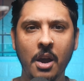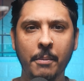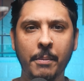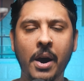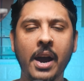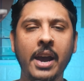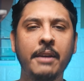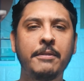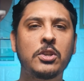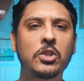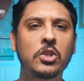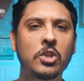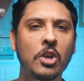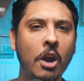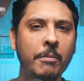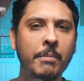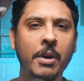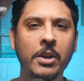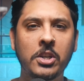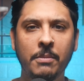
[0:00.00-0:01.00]
but I have
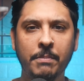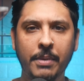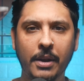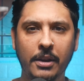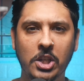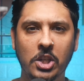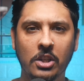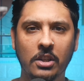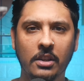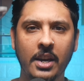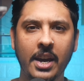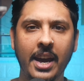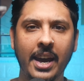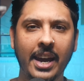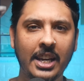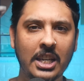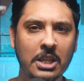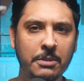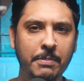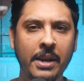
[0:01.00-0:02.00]
so much ambition,
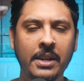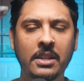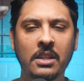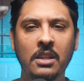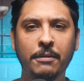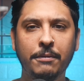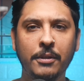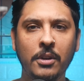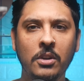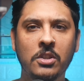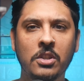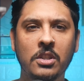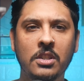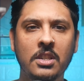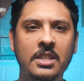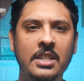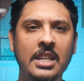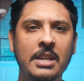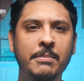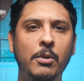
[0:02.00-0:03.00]
expect in the future
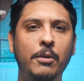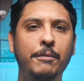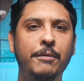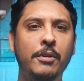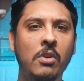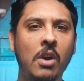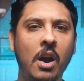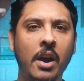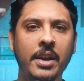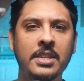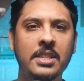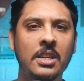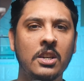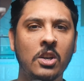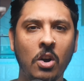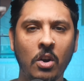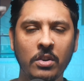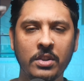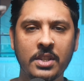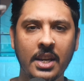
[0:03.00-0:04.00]
to see more variety in
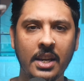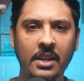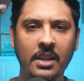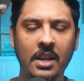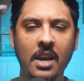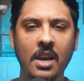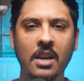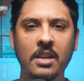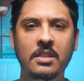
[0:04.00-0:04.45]
content,